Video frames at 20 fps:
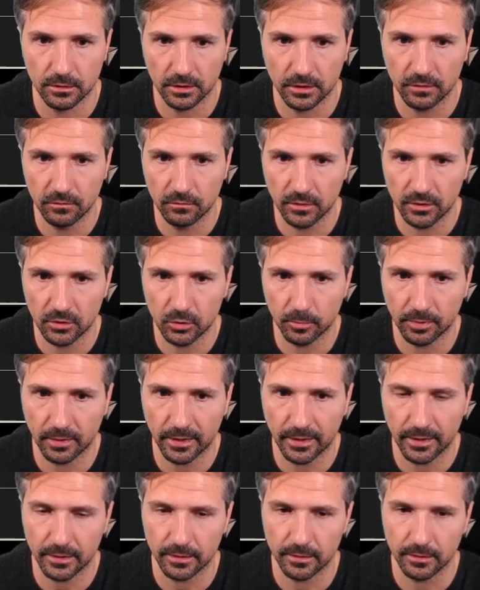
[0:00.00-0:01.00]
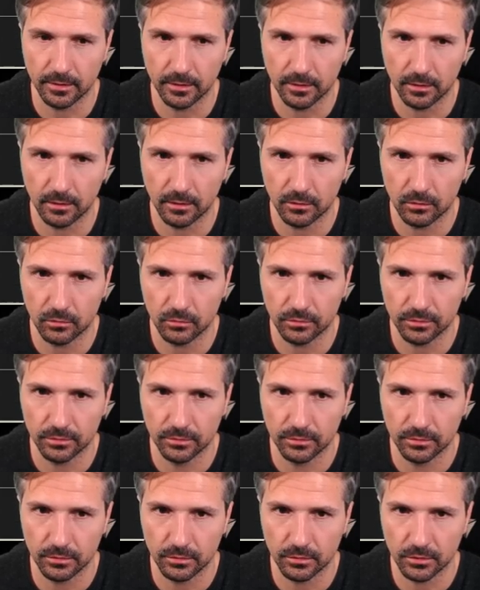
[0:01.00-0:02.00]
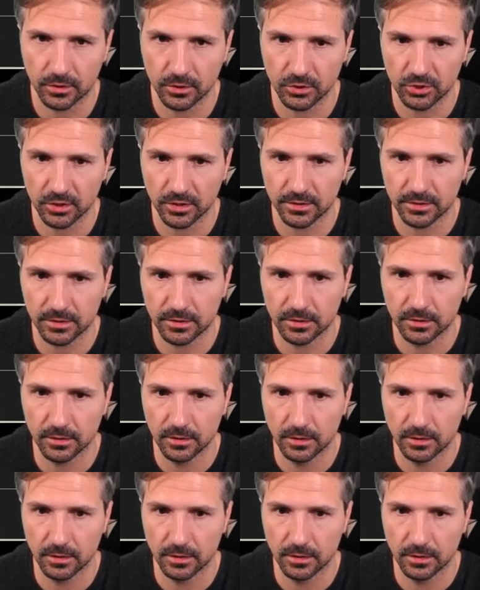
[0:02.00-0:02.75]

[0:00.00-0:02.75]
Even when you play it alone, you can just